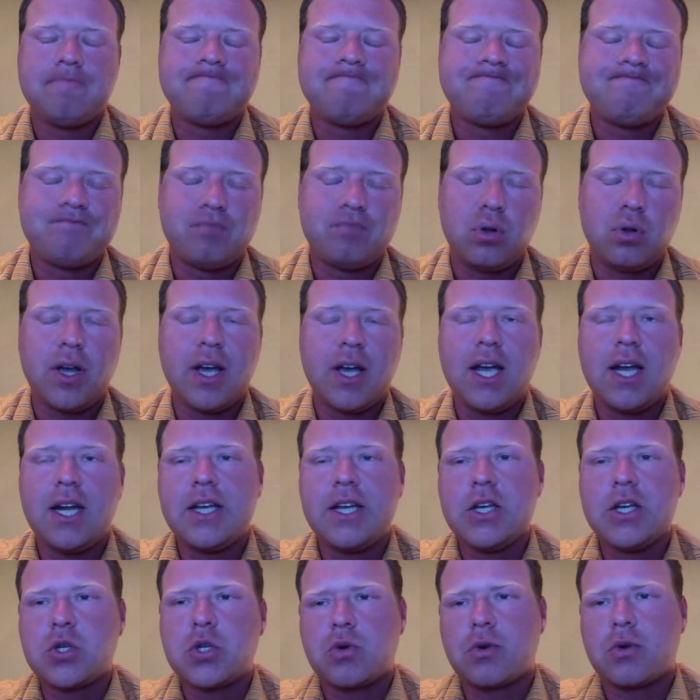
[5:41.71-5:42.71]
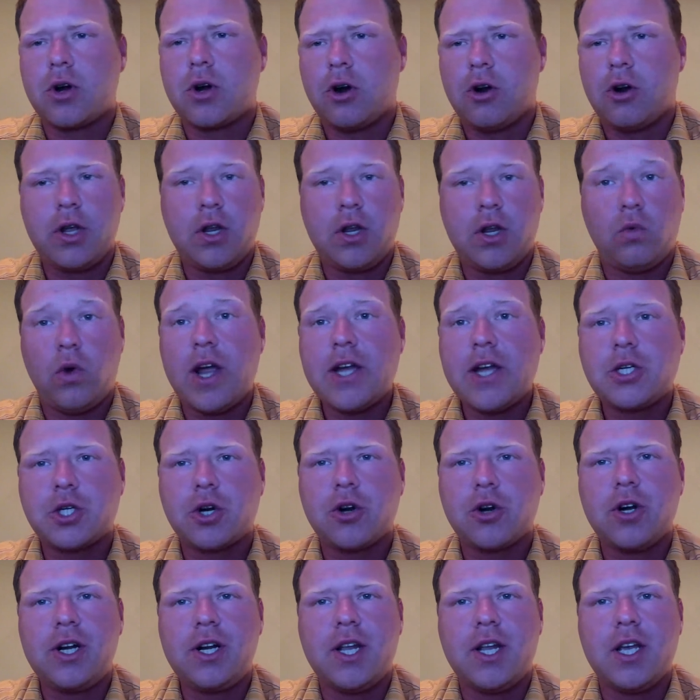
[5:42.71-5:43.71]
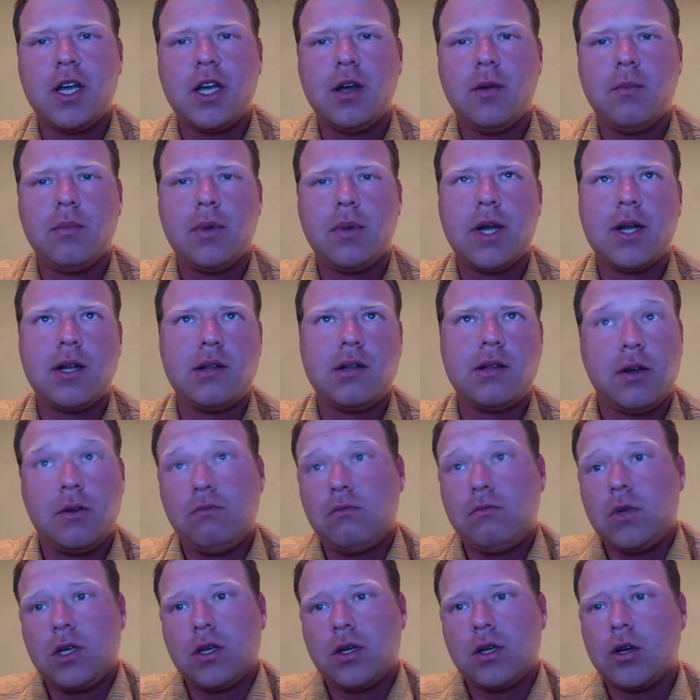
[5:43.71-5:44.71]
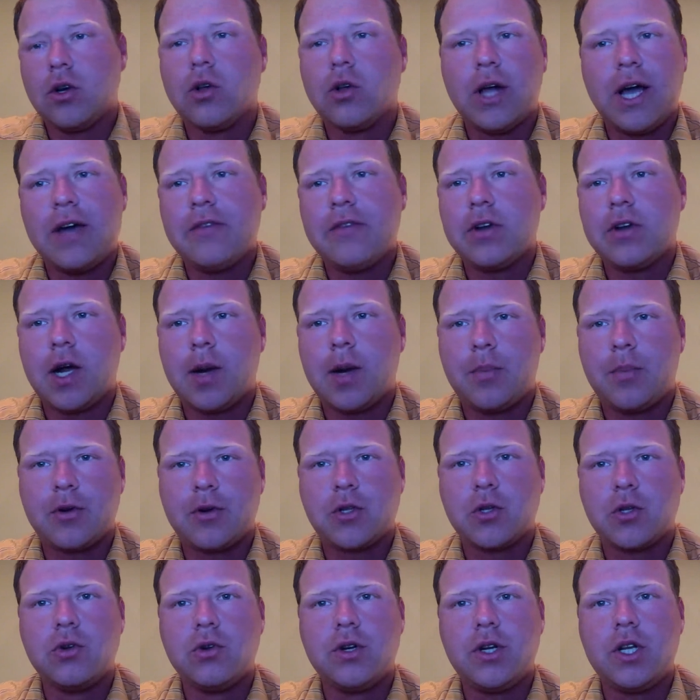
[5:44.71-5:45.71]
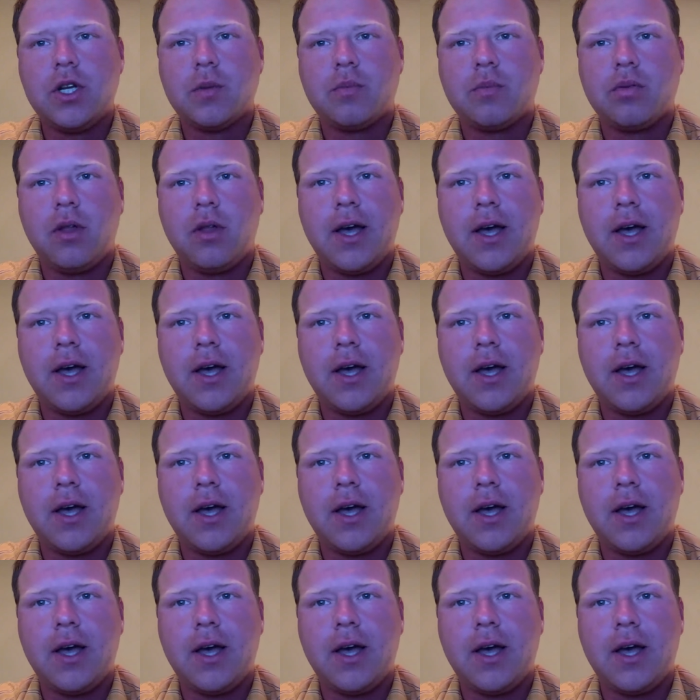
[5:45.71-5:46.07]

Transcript: plan is regarding redshirting him, but he'll have an opportunity to play